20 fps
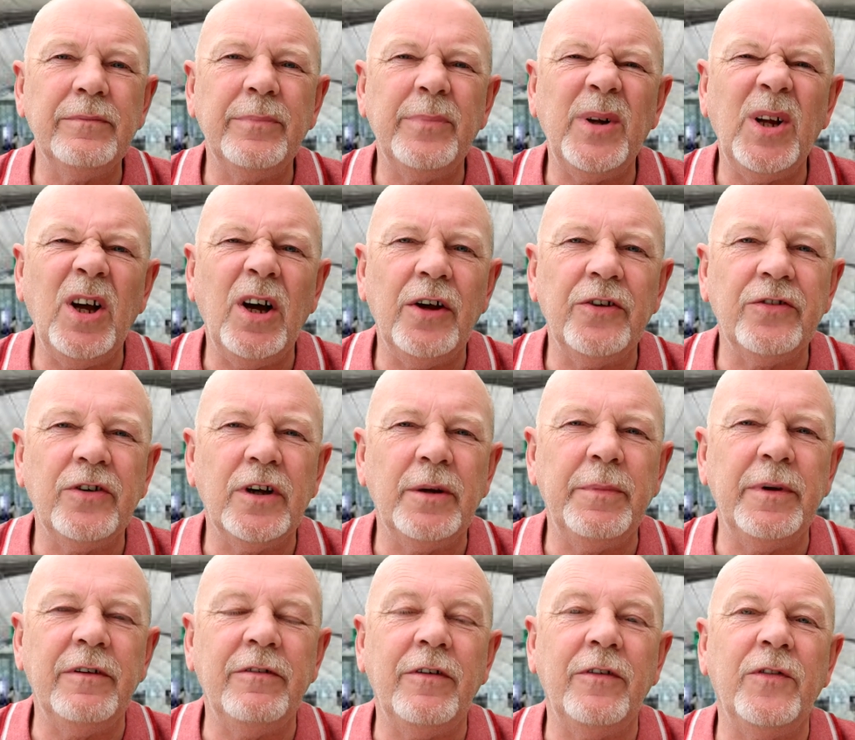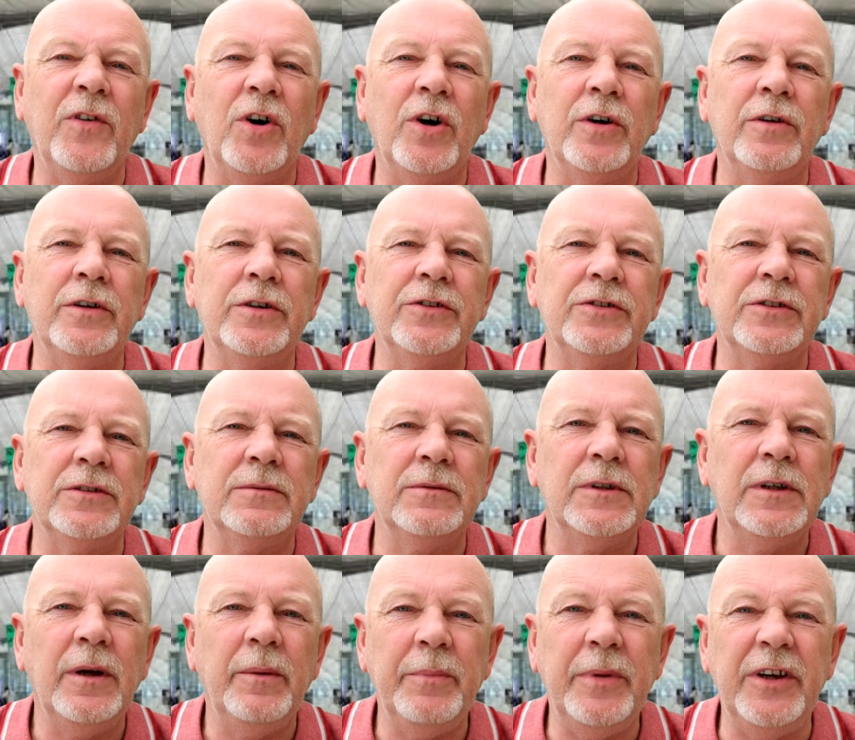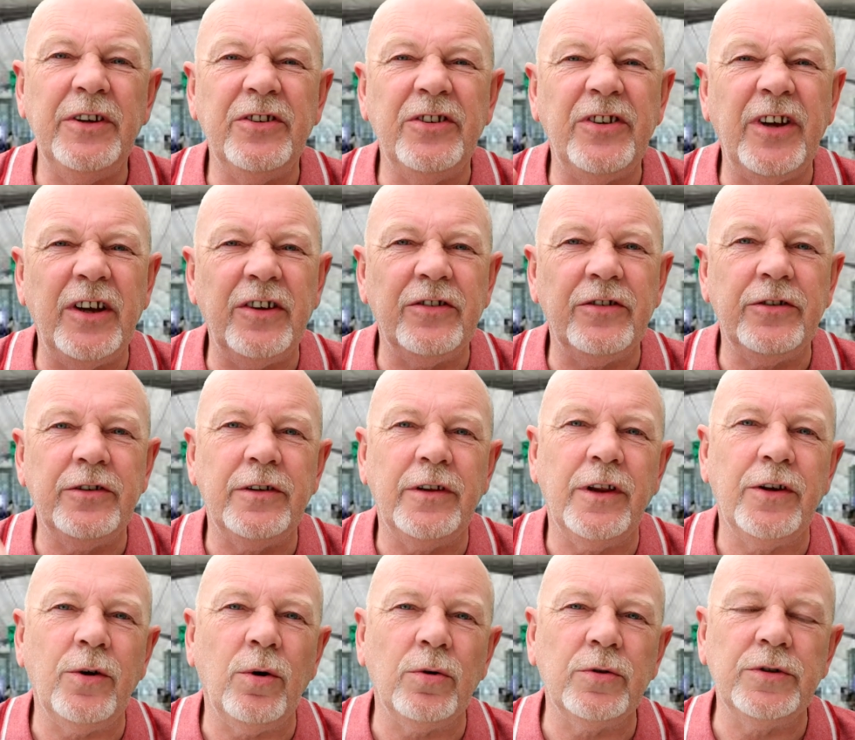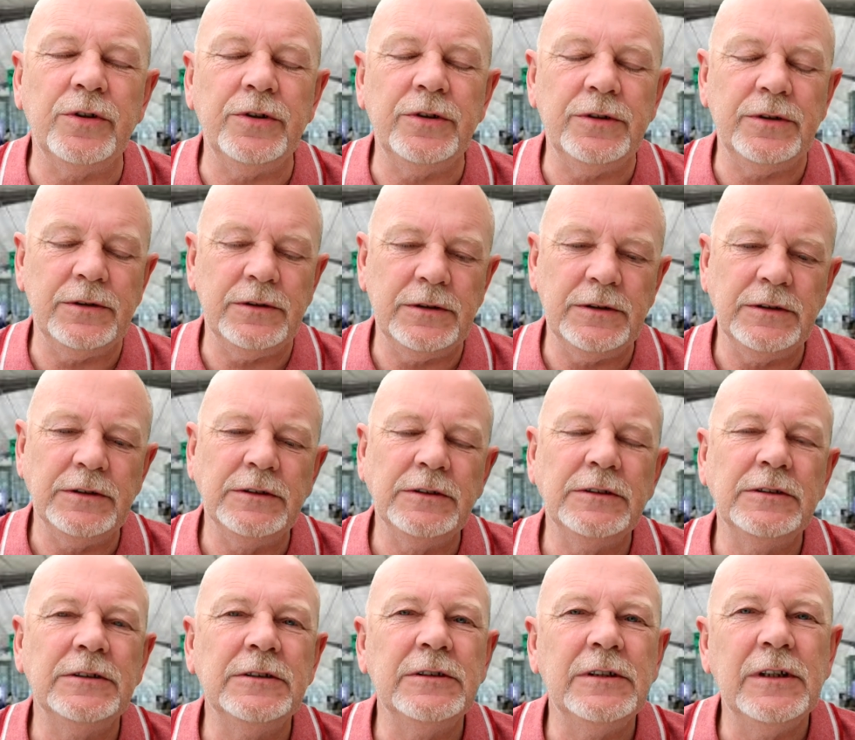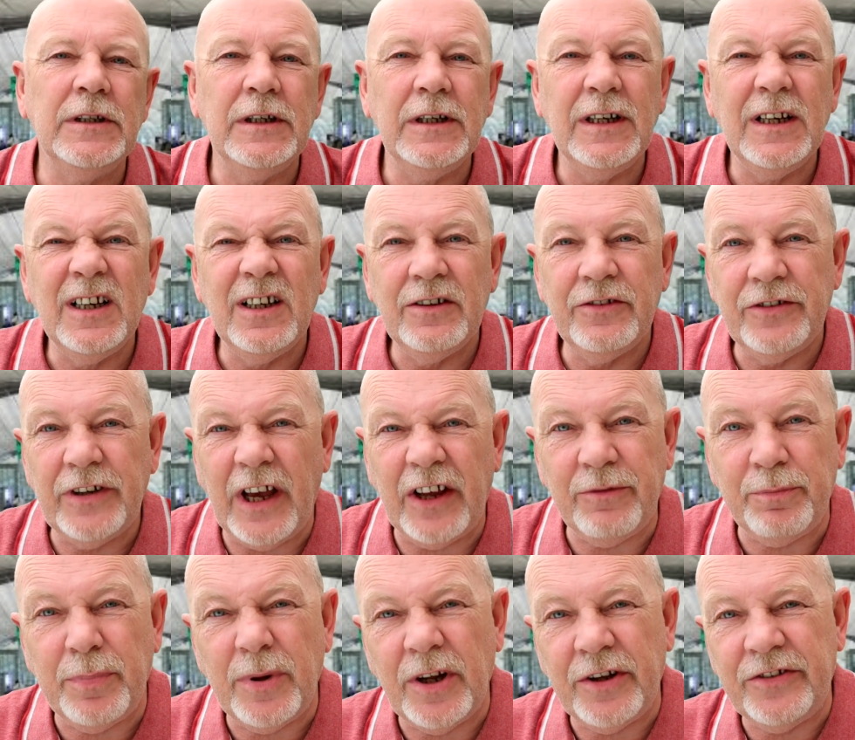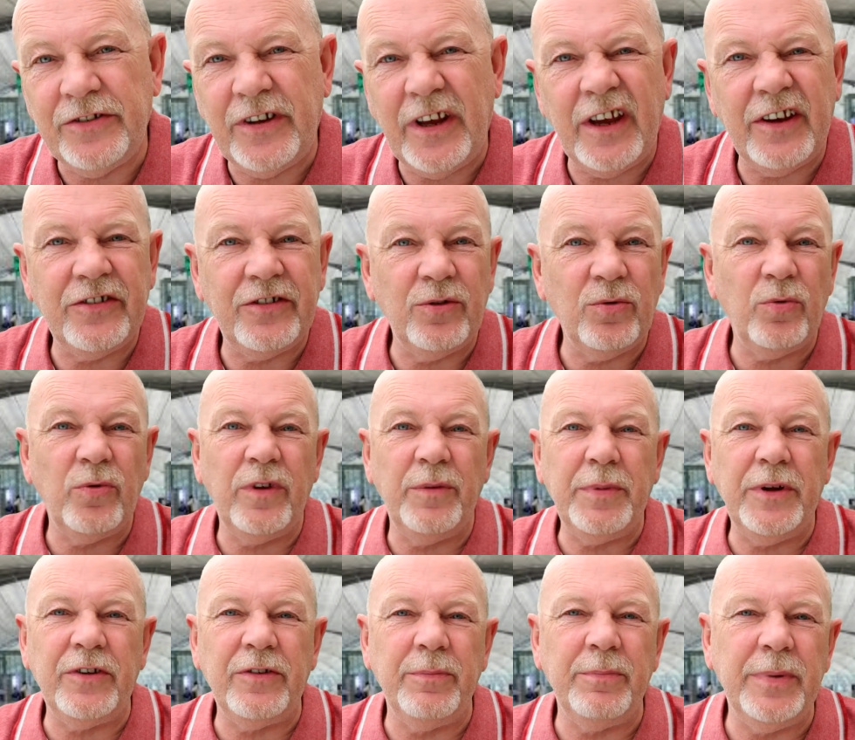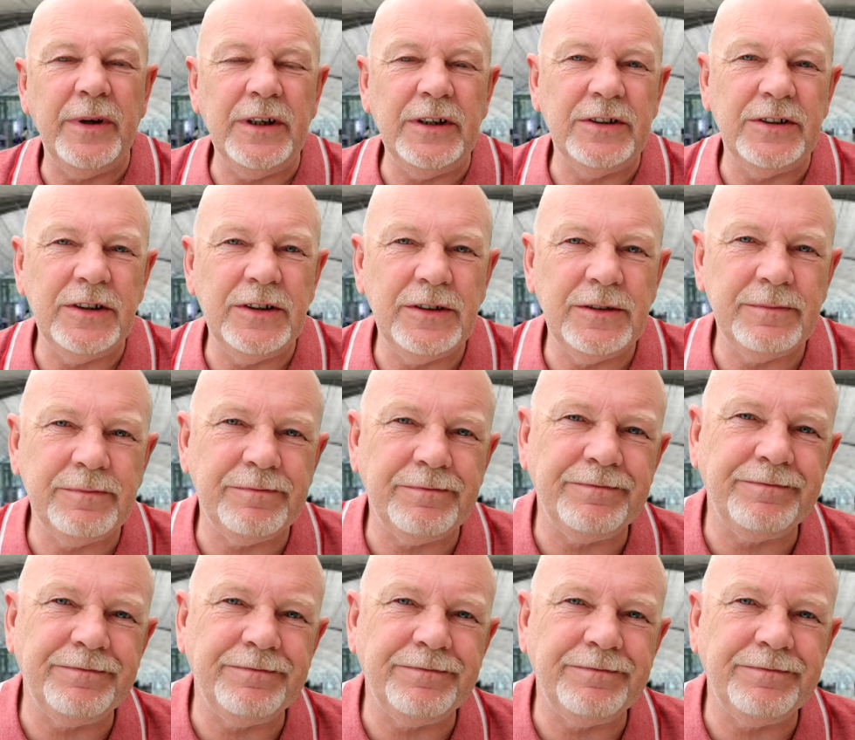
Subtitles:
Pla's got a bit of a virus. Peter takes her to the doctors. She has blood tests and all the bits and pieces.